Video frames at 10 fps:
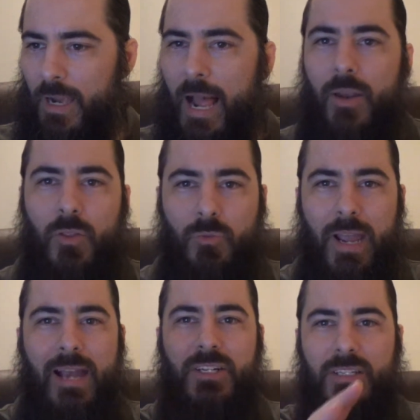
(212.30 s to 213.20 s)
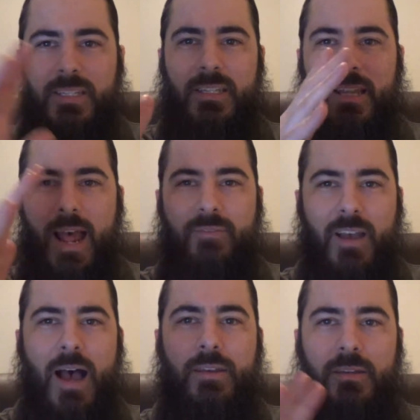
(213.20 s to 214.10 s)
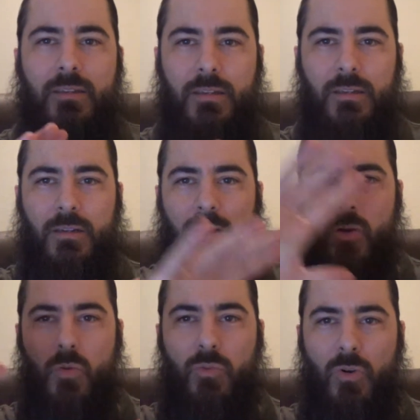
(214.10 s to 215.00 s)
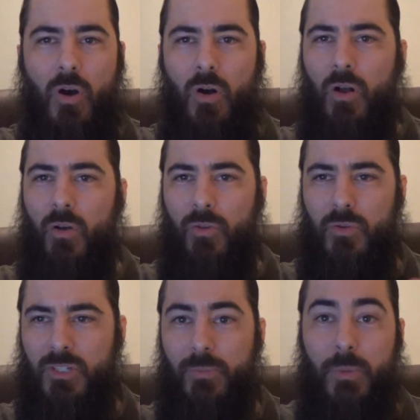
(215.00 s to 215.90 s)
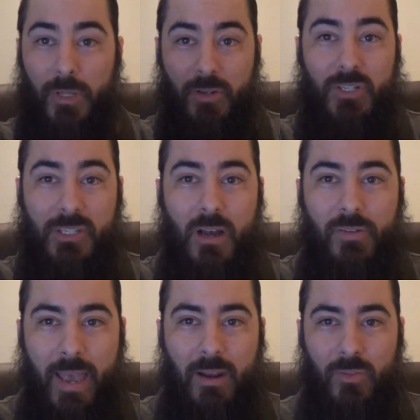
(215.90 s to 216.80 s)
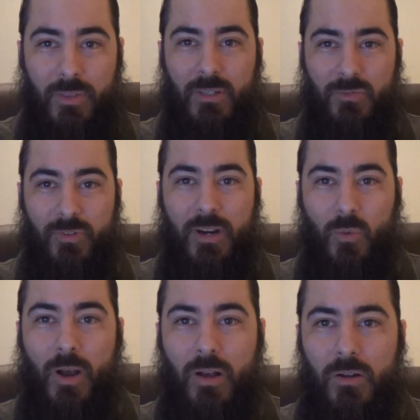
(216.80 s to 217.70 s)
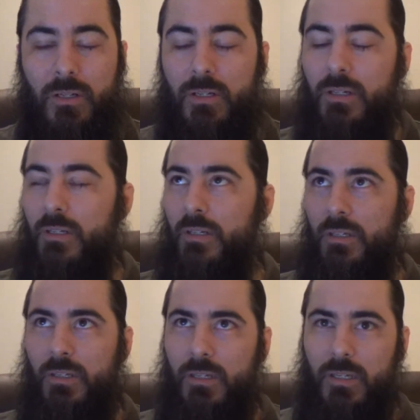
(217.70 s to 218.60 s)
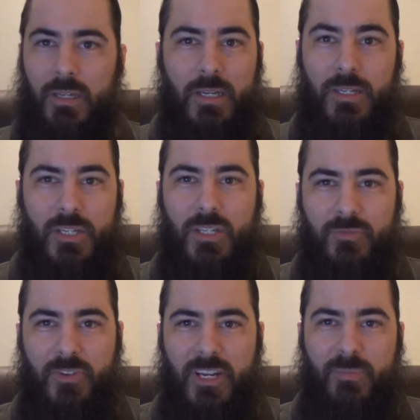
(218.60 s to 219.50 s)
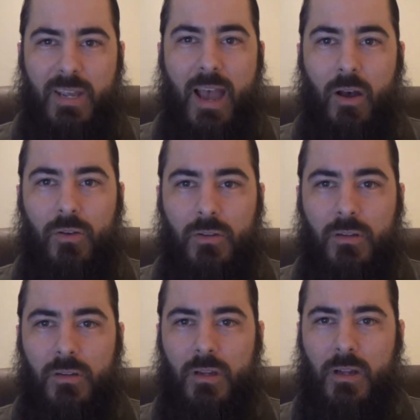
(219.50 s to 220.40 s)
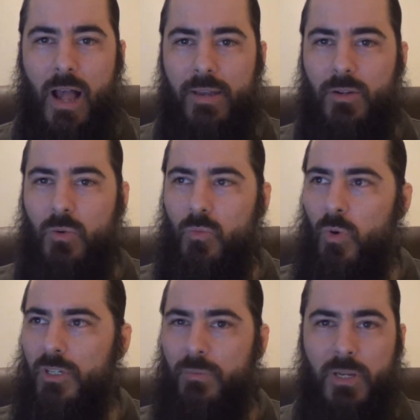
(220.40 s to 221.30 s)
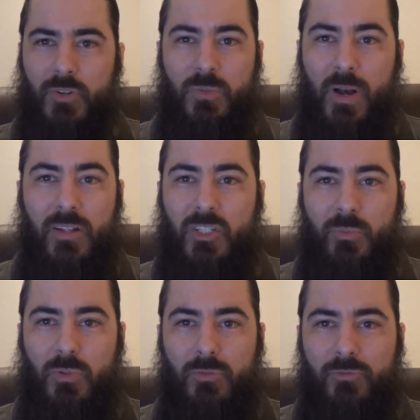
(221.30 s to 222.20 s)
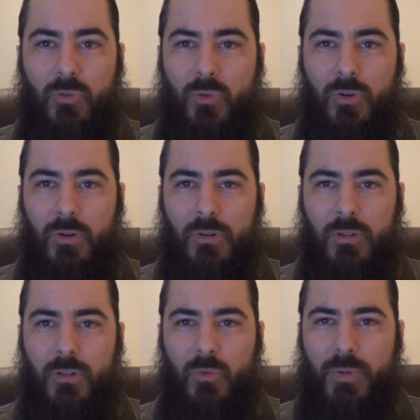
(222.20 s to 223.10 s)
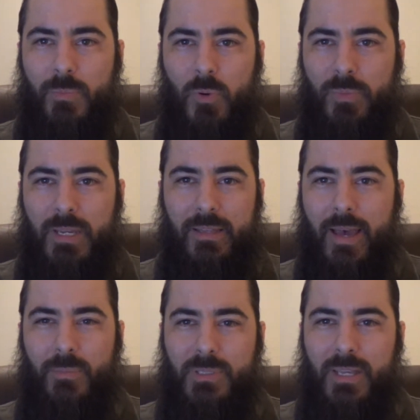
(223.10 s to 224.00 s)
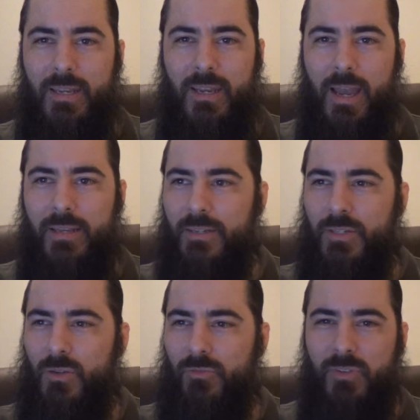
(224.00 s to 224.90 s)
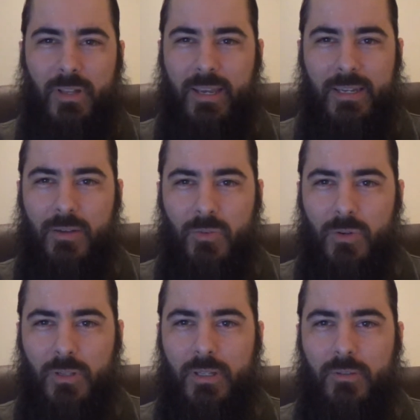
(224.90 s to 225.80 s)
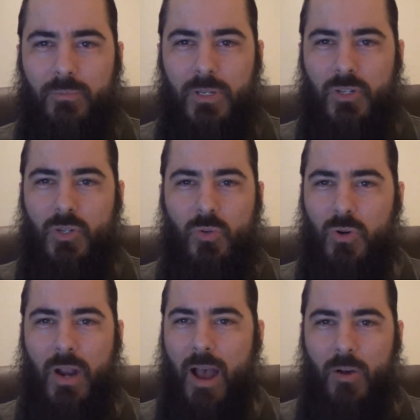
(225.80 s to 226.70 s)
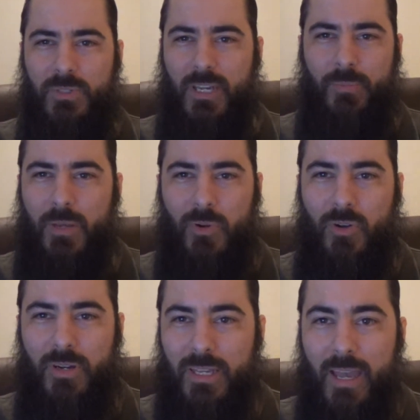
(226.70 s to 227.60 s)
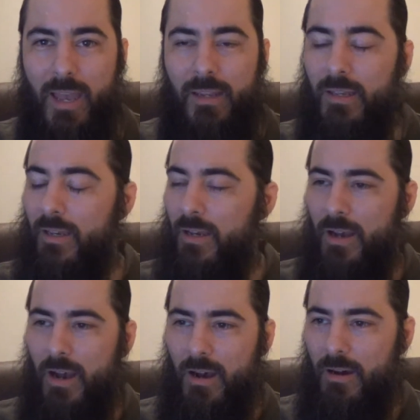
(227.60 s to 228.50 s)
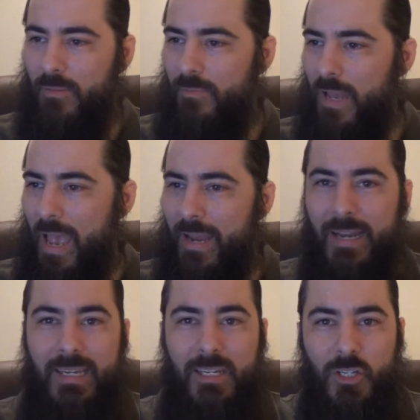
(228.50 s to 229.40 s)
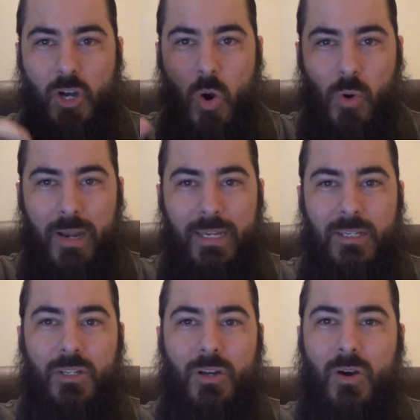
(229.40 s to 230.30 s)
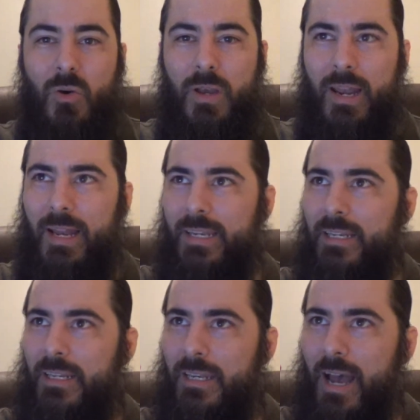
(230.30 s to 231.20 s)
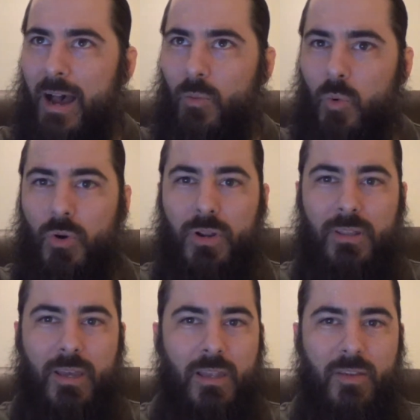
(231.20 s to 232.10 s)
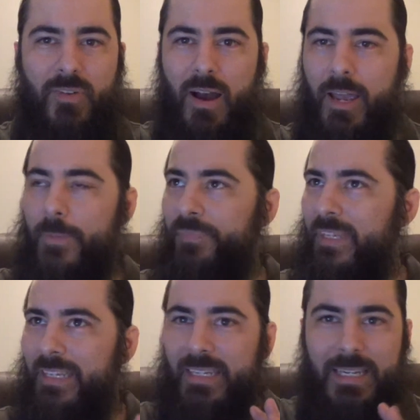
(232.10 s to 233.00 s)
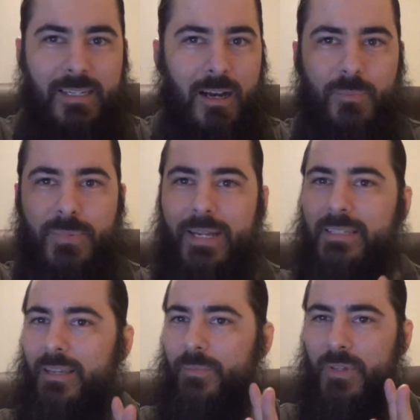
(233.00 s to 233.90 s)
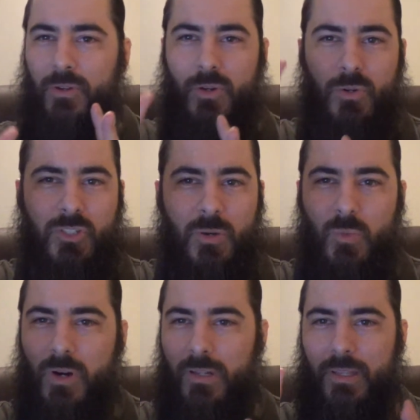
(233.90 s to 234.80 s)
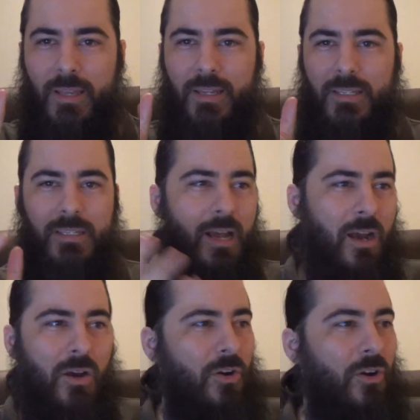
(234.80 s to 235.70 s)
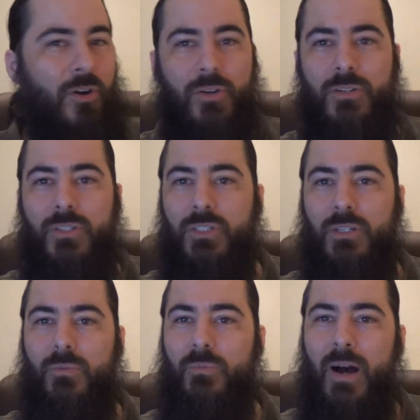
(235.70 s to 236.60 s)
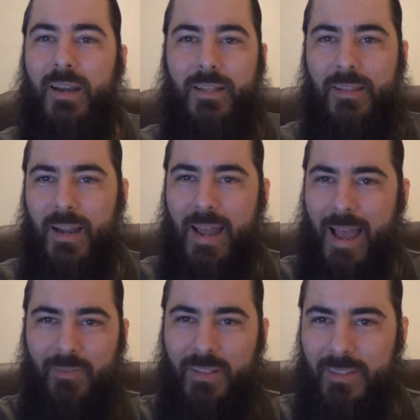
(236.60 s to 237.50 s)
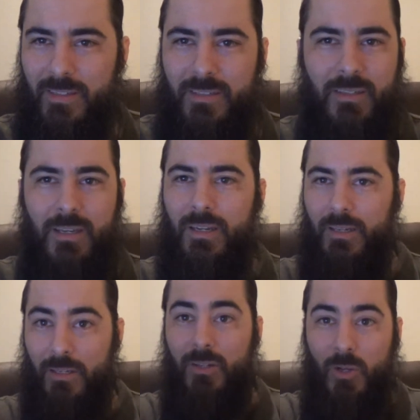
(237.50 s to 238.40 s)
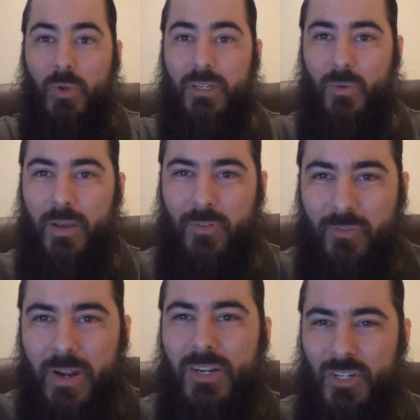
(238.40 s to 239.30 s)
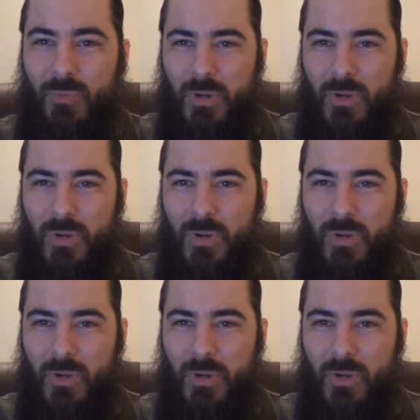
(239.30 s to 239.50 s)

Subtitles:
I don't know, the reactions that I've gotten overall, although some people like yourself handle things very well, it's just freaked me out. I don't want to be responsible for, you know, people being that upset, and I just don't feel like I can ever really be sure how upset people are going to get. And I need to go where I need to go, and I need to not worry that if I need to update something or go somewhere that it's not going to hurt somebody that I have like this. You know, like we do. We have a friendship.